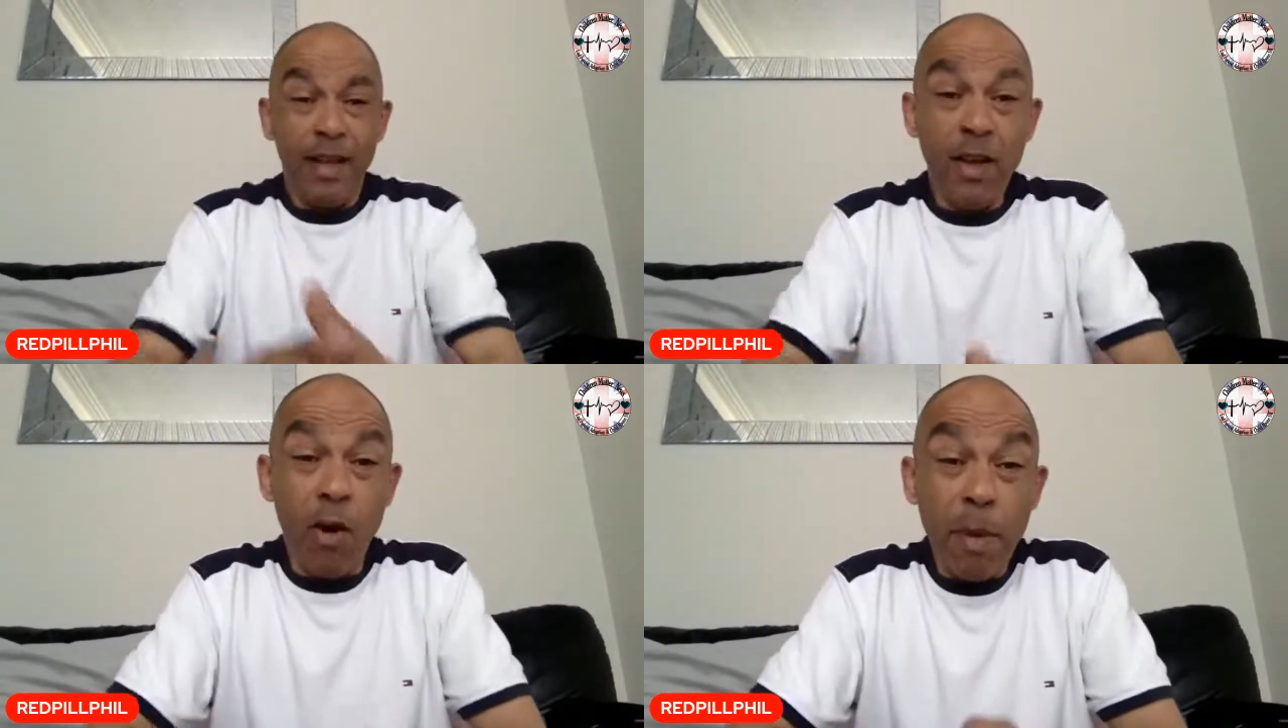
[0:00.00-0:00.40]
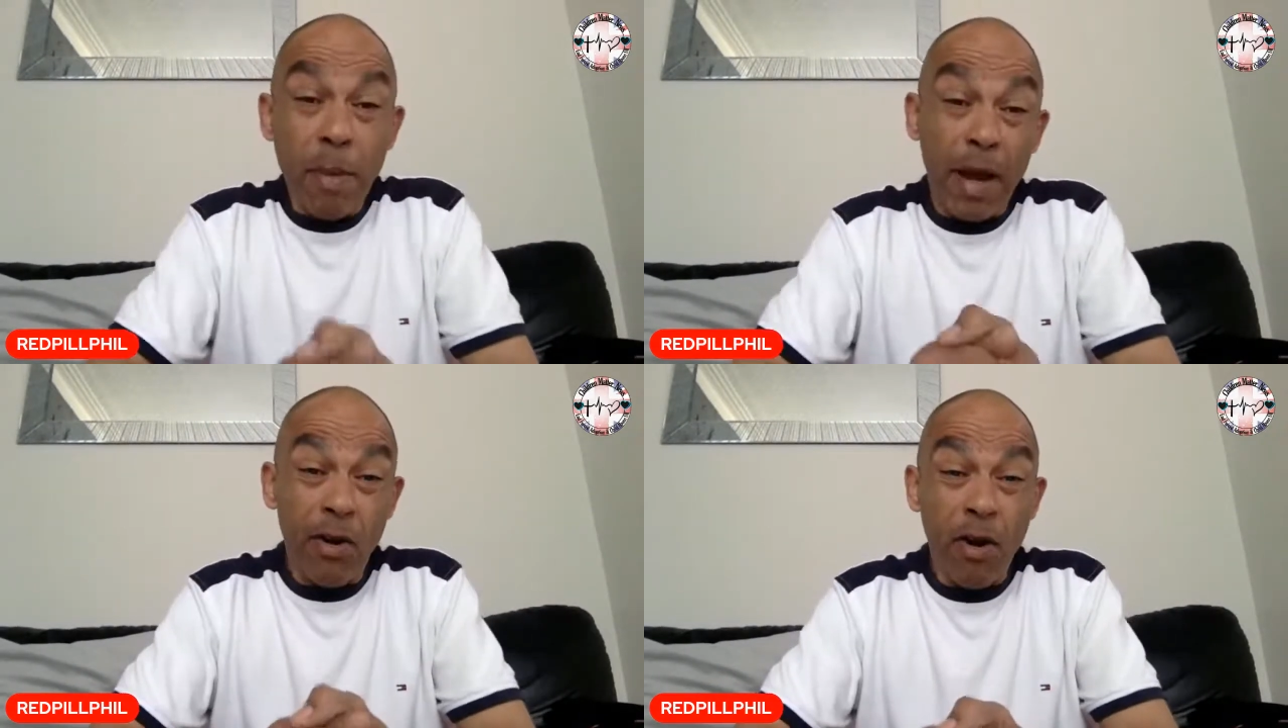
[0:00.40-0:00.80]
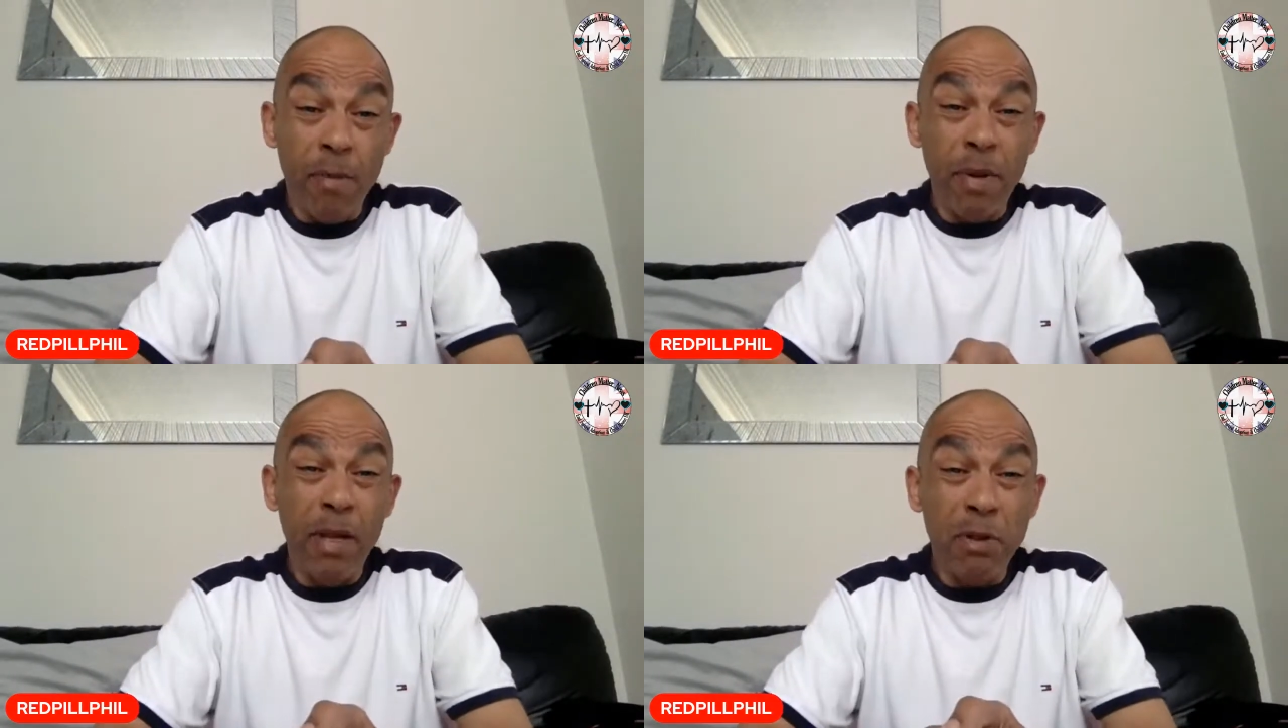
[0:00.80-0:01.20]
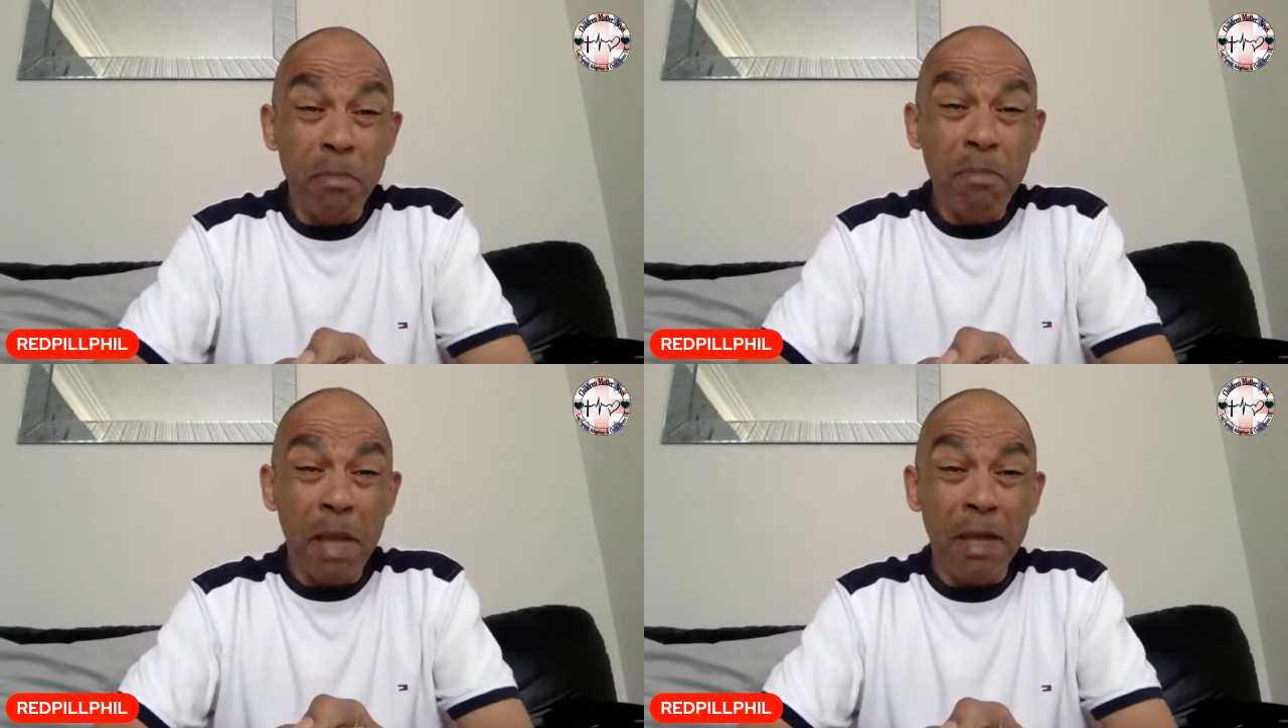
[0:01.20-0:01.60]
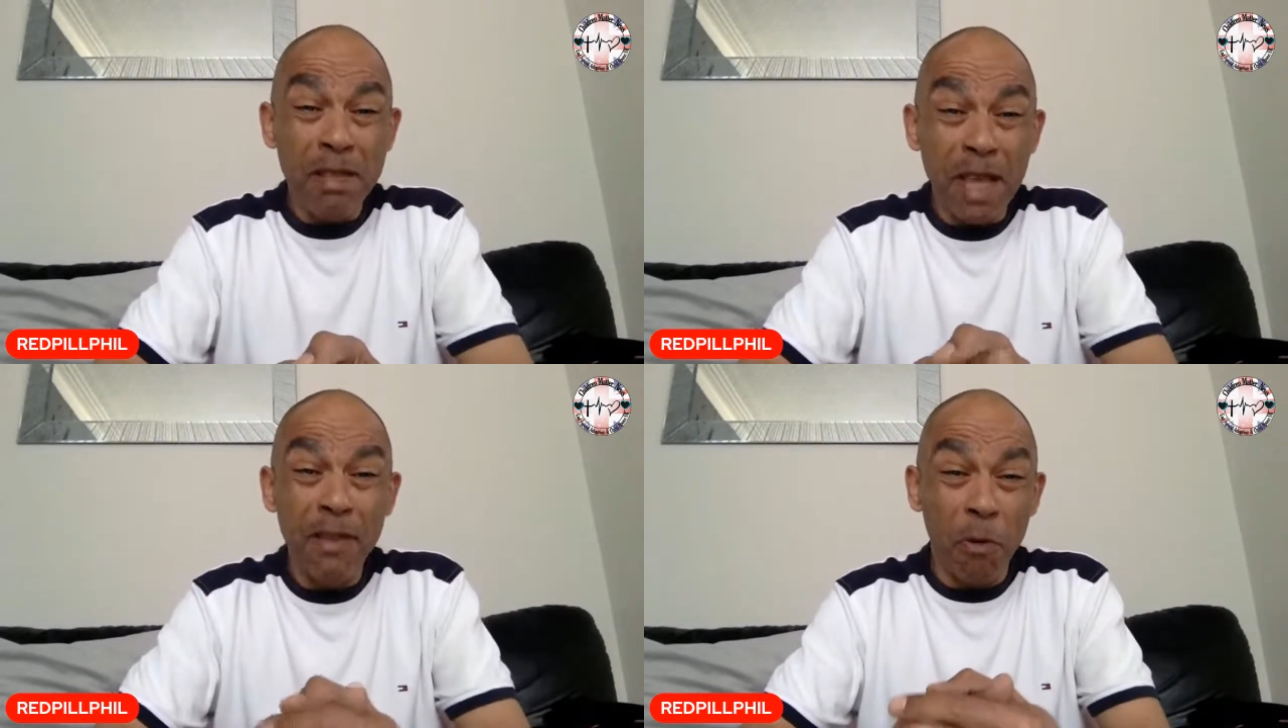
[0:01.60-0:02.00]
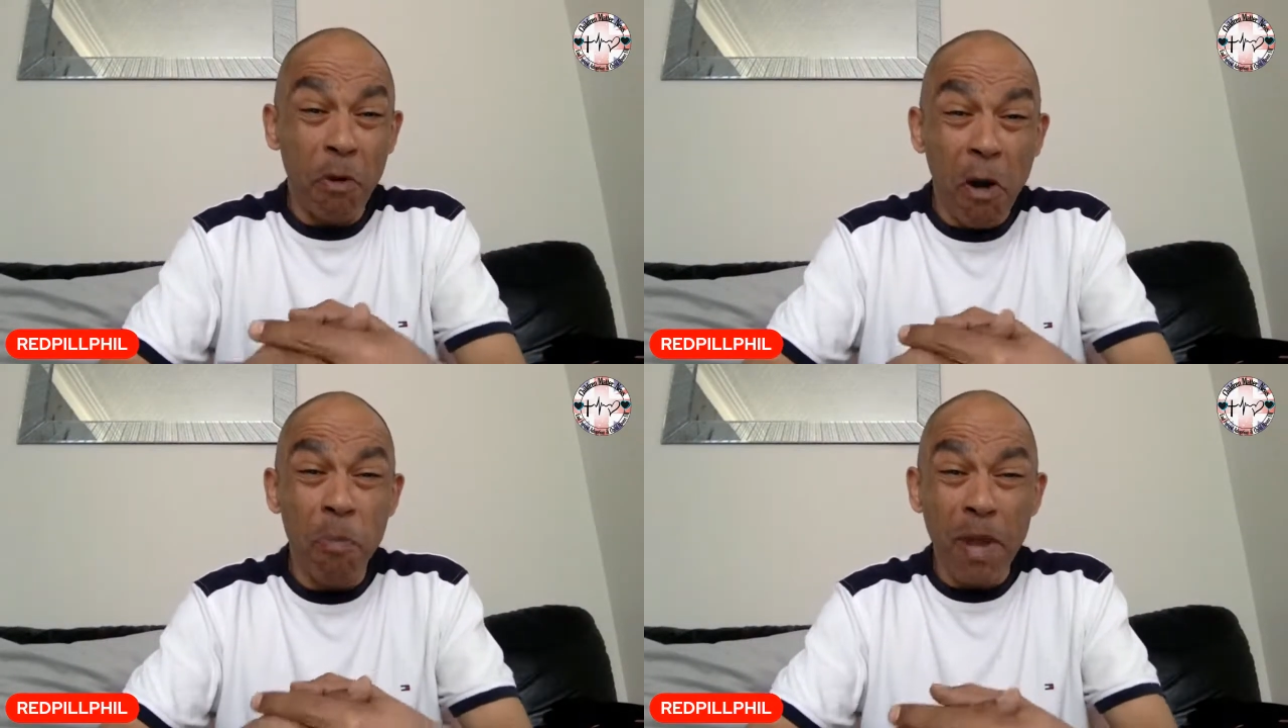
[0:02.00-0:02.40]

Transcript: Call me paranoid, but it don't mean to say that we're not